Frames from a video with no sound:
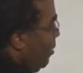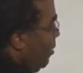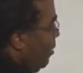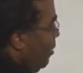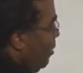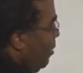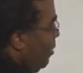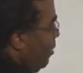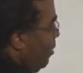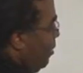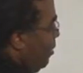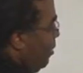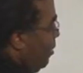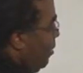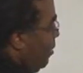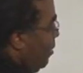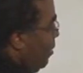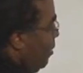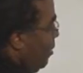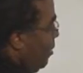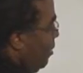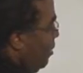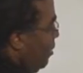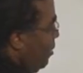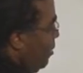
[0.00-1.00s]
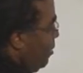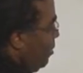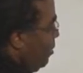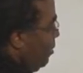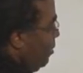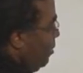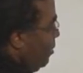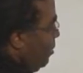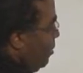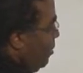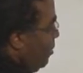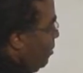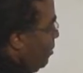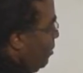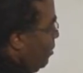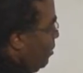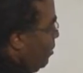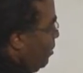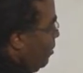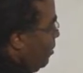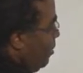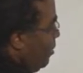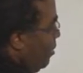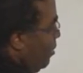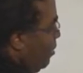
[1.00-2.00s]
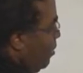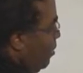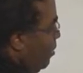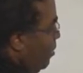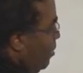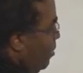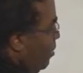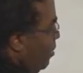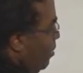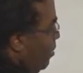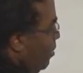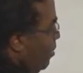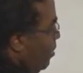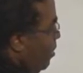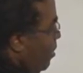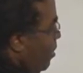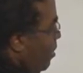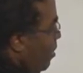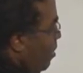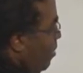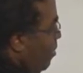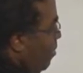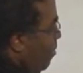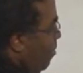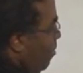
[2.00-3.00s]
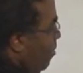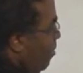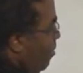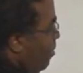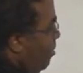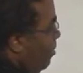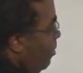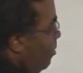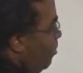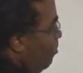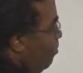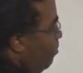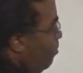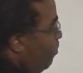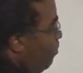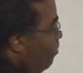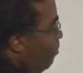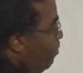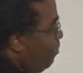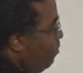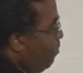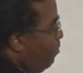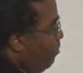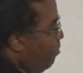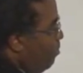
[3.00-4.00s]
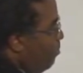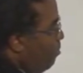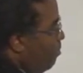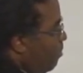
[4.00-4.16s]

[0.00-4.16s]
No one is speaking in this clip.